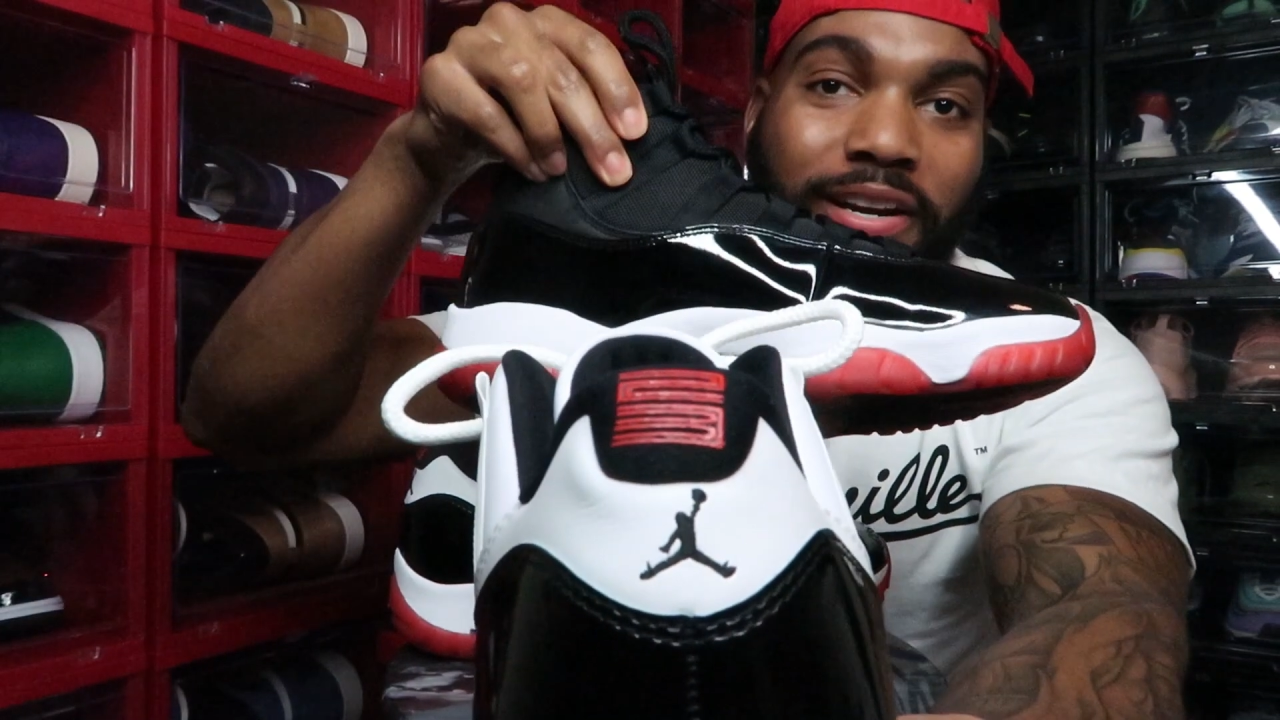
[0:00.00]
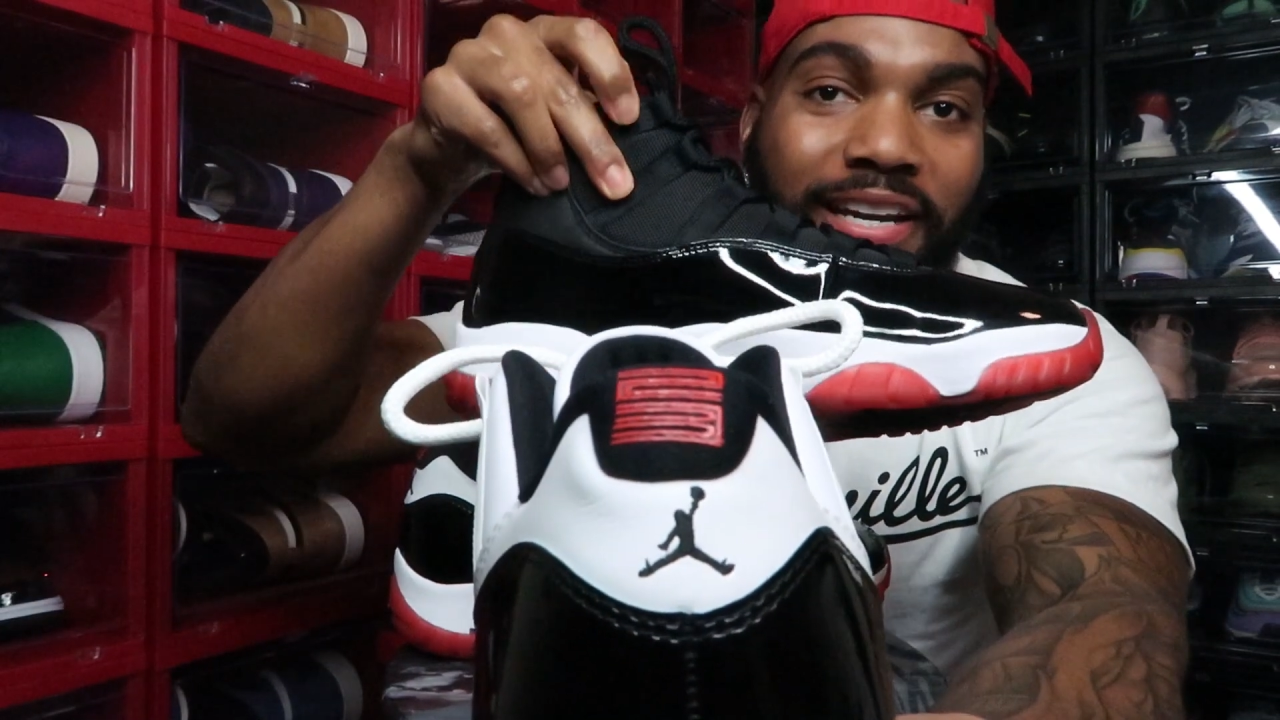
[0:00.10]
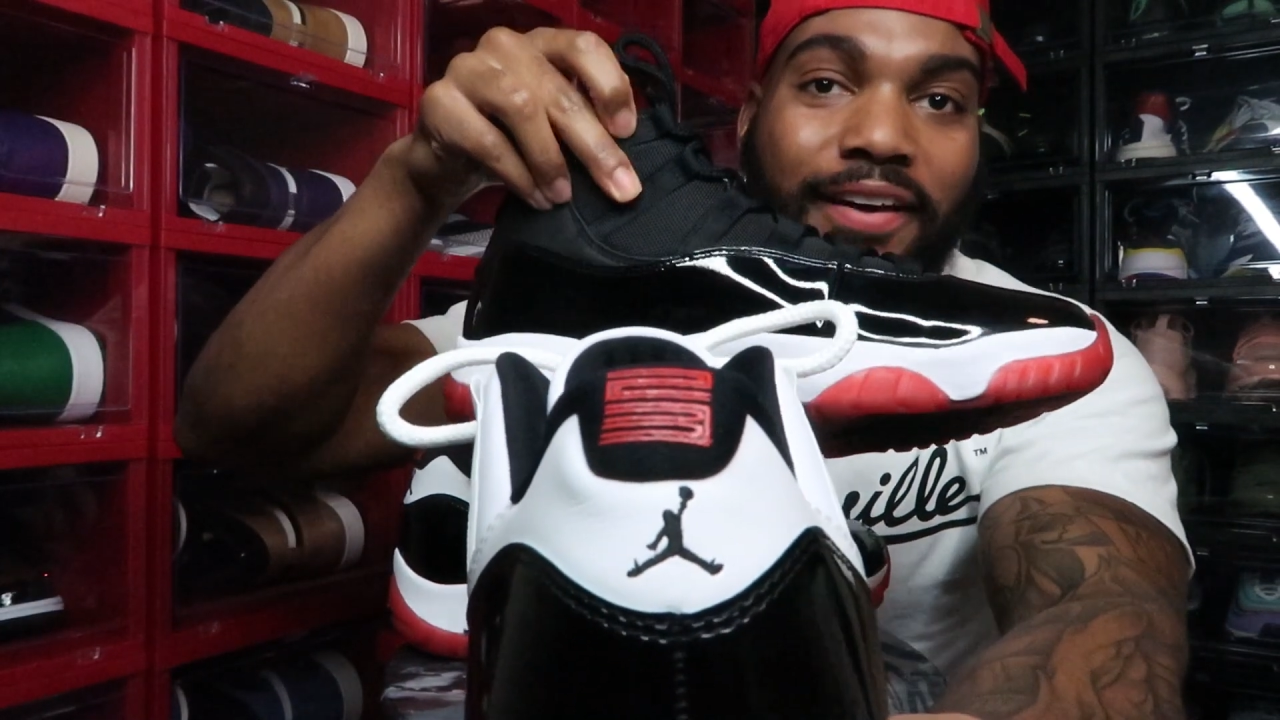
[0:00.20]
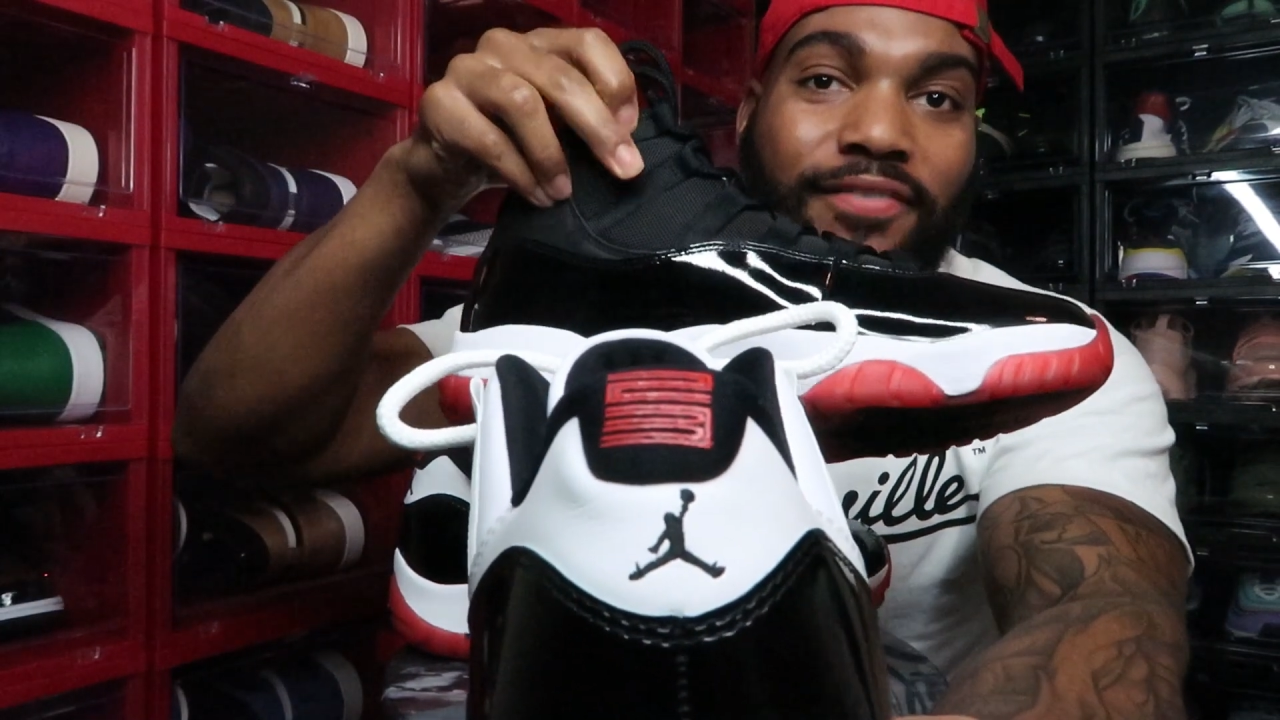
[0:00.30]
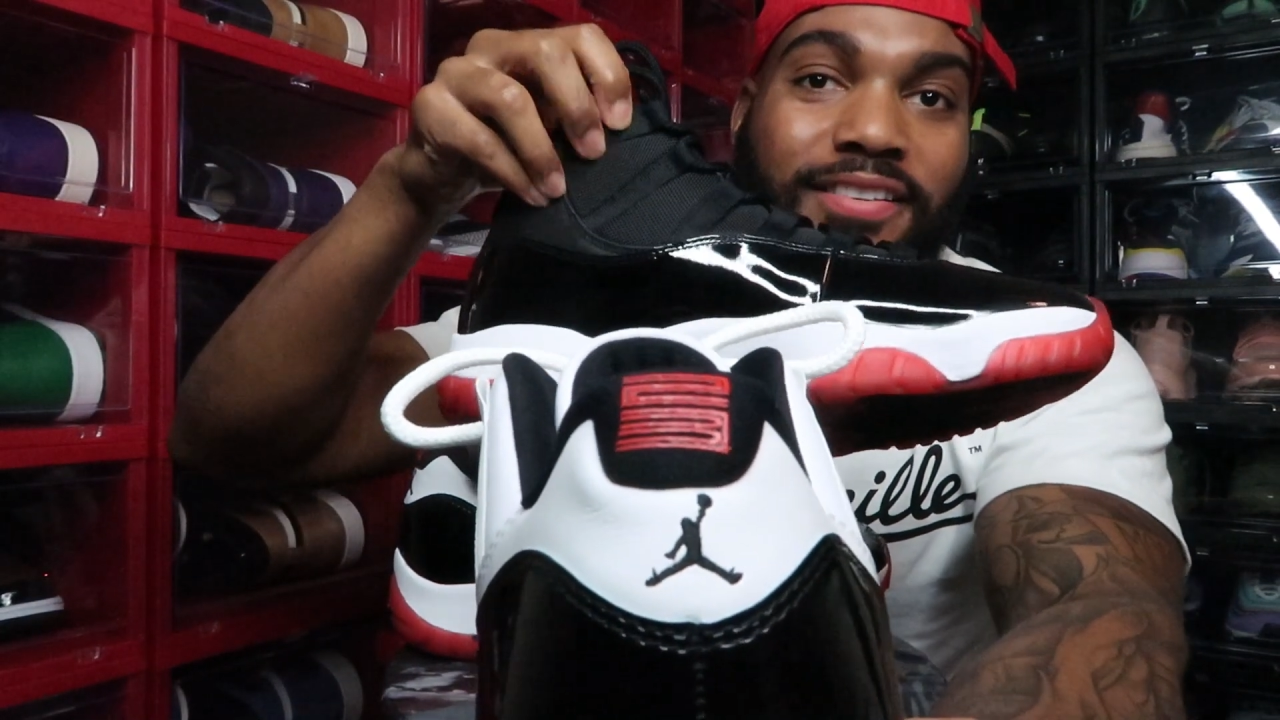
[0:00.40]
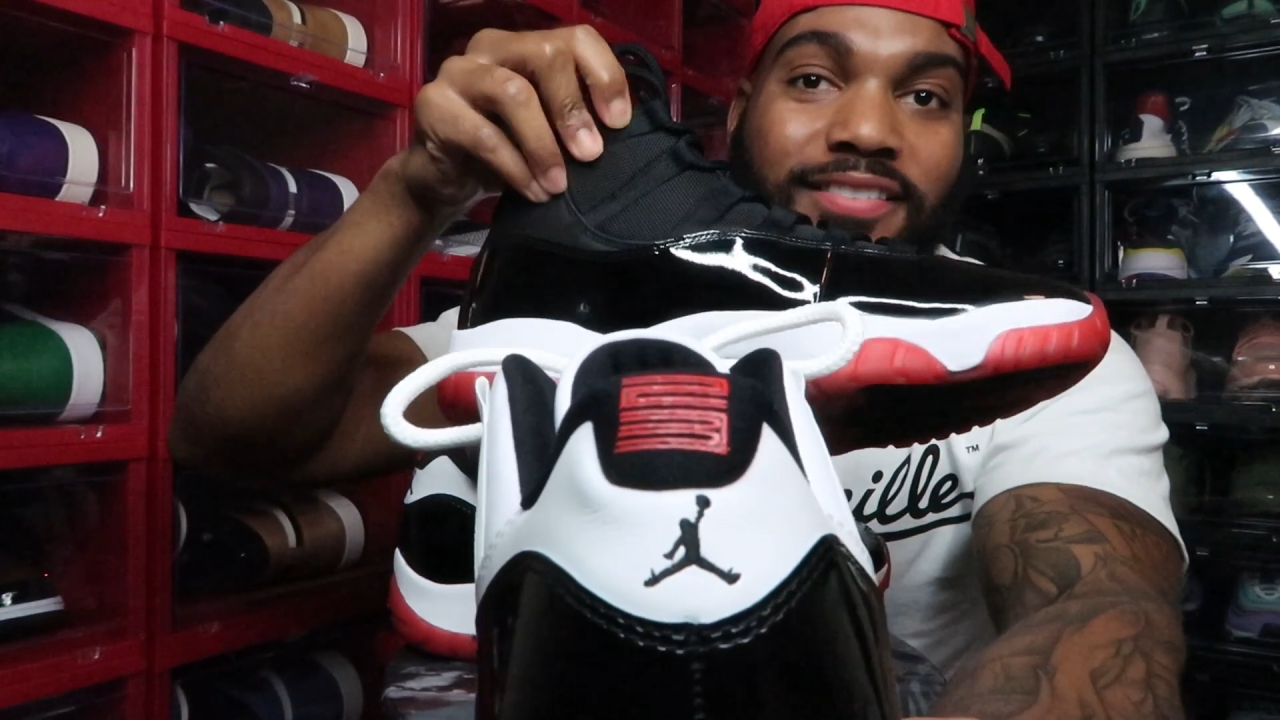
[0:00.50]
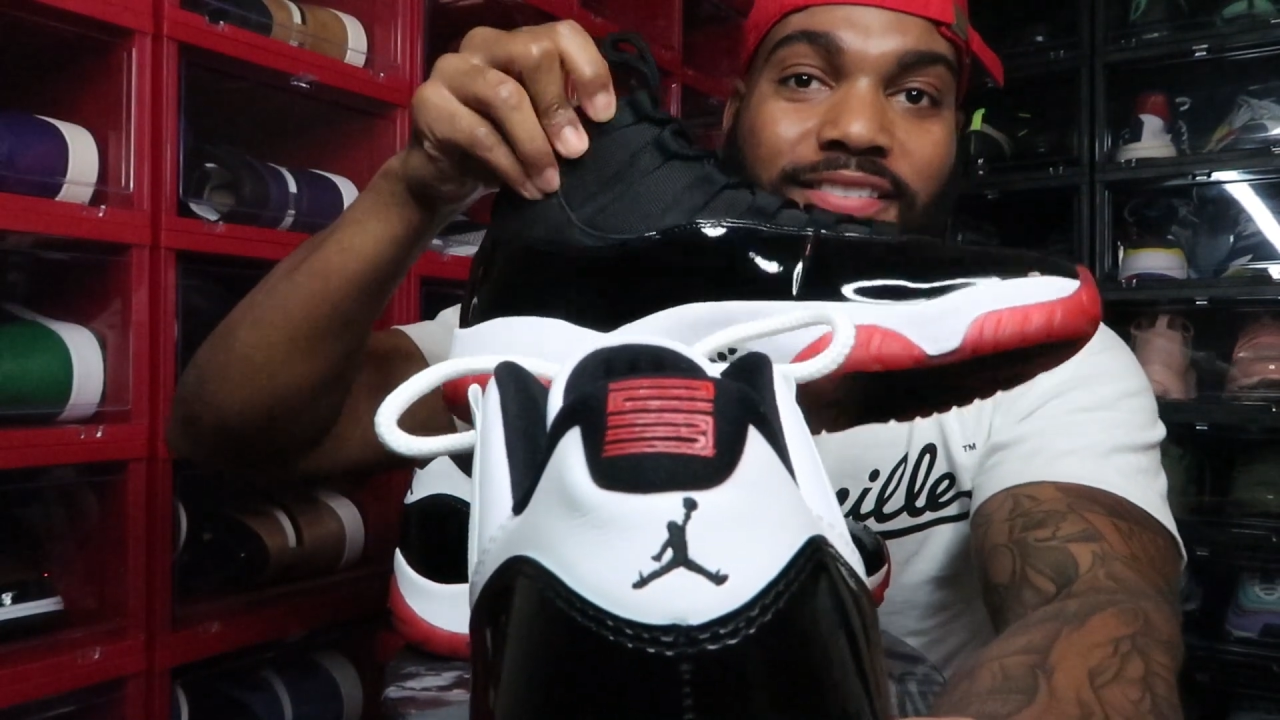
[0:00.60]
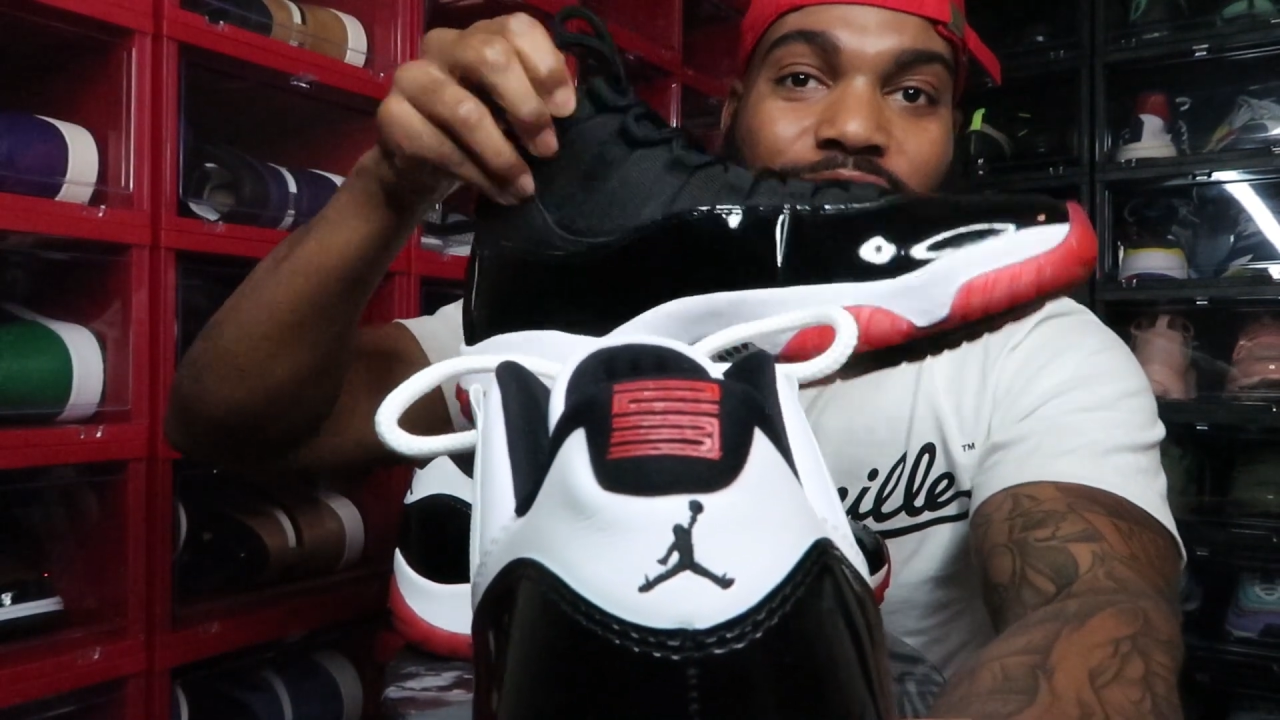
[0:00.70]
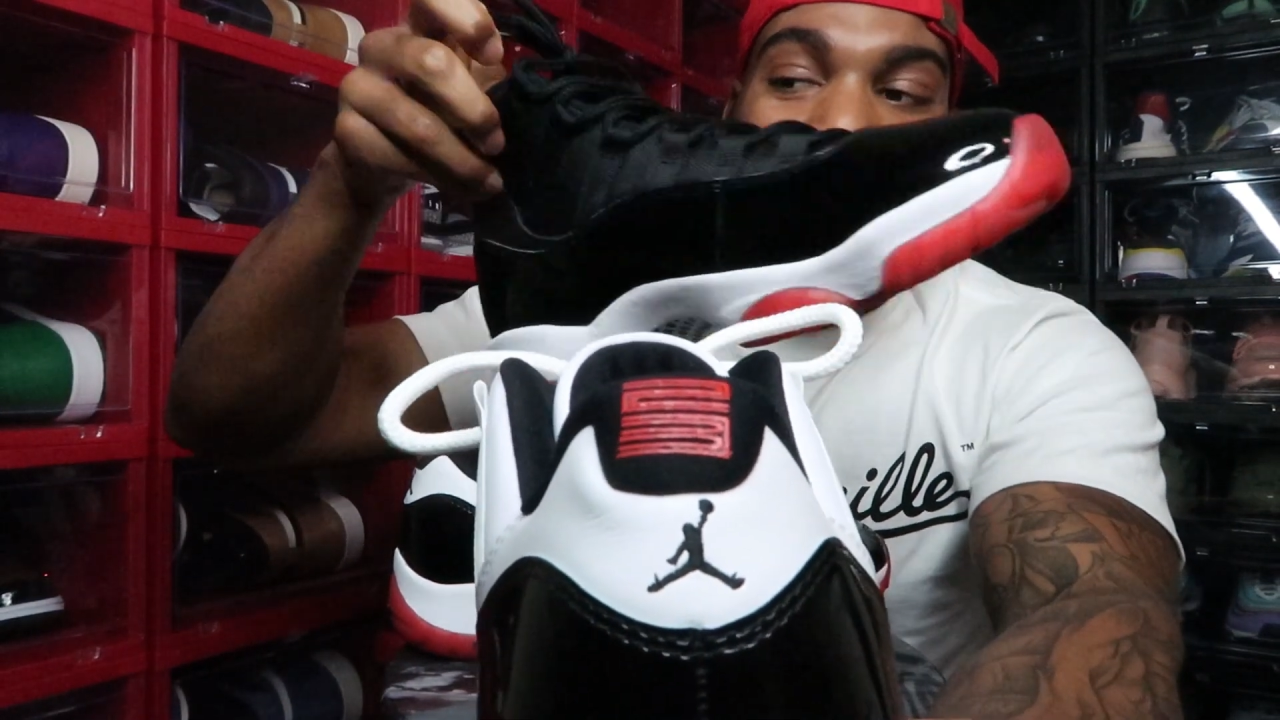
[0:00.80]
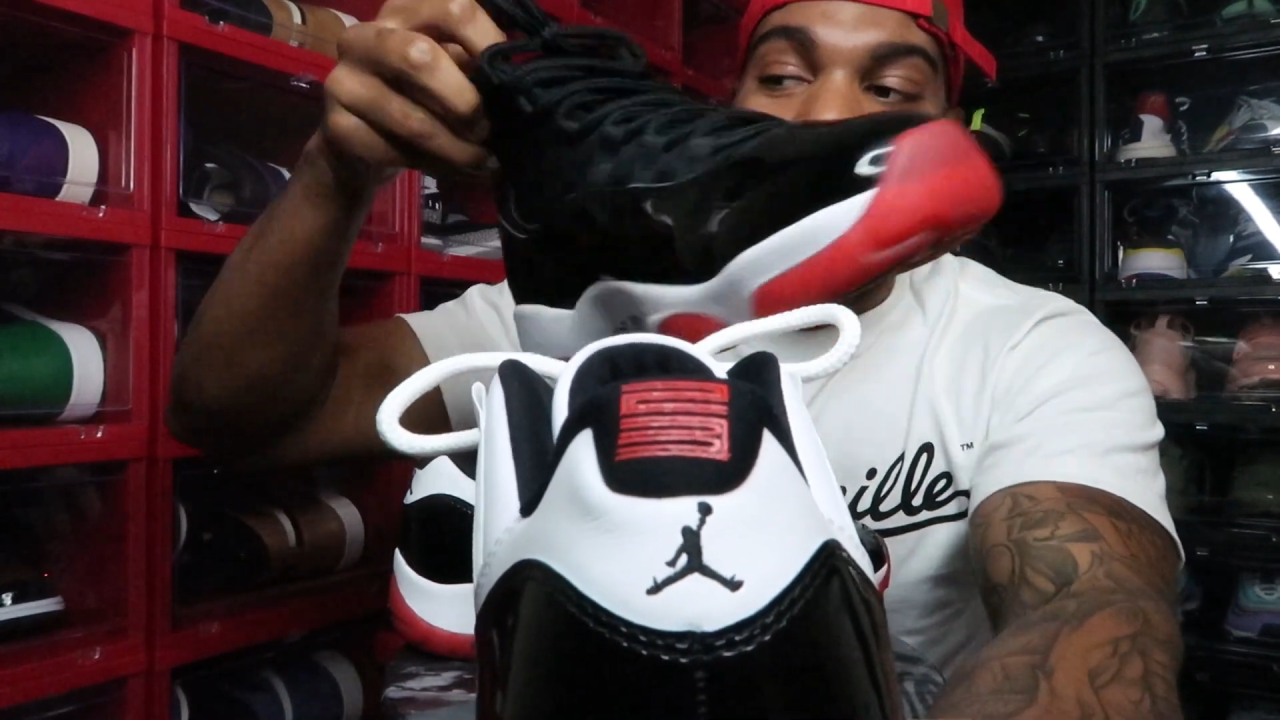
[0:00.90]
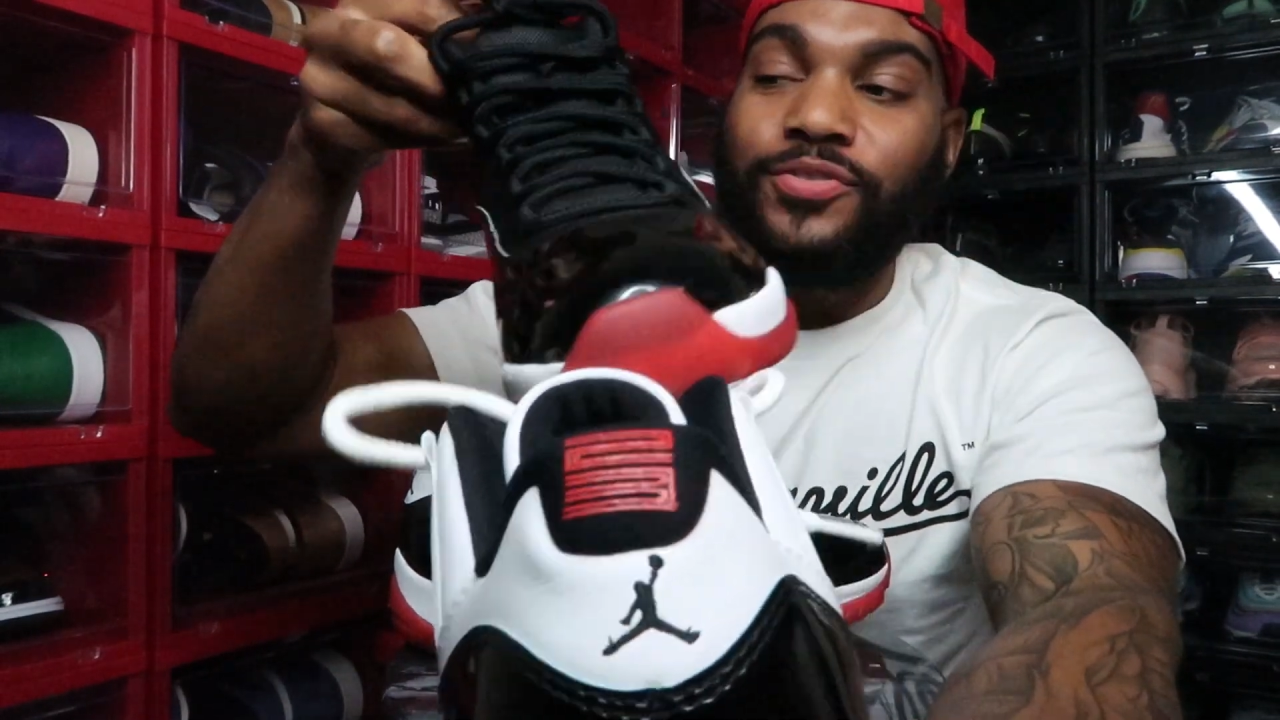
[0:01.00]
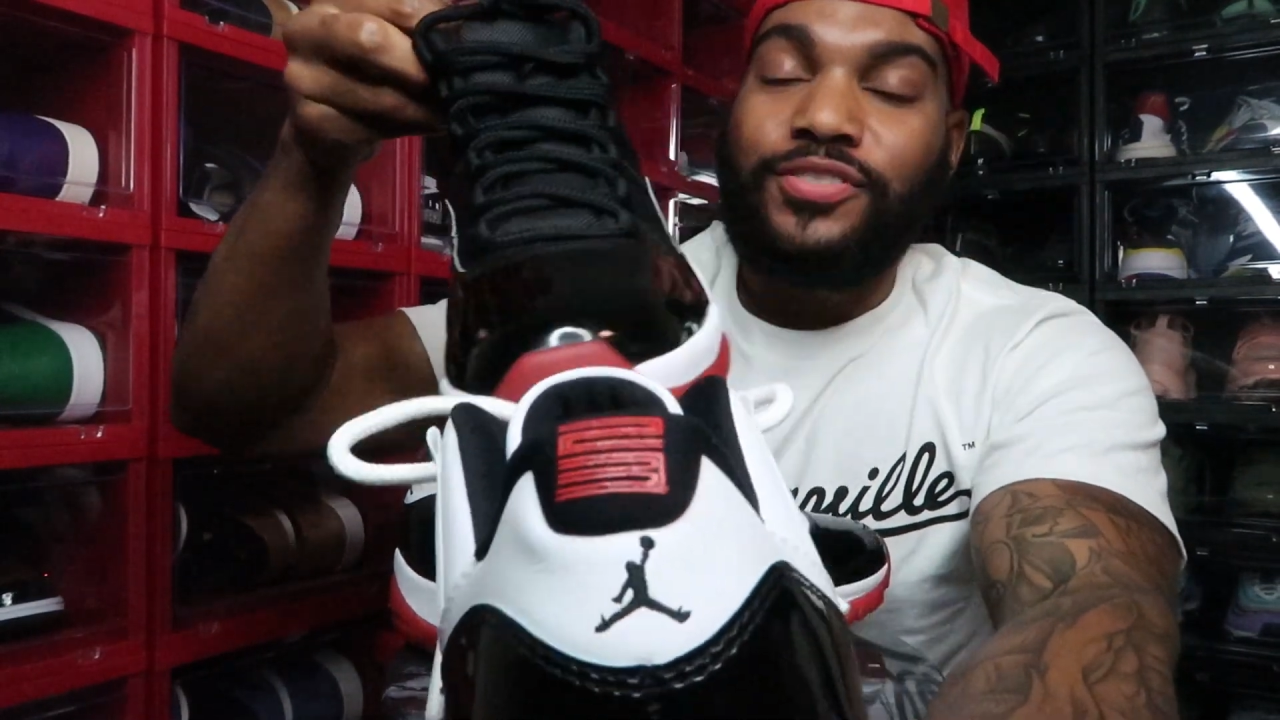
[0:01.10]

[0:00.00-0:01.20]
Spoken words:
11s, you know.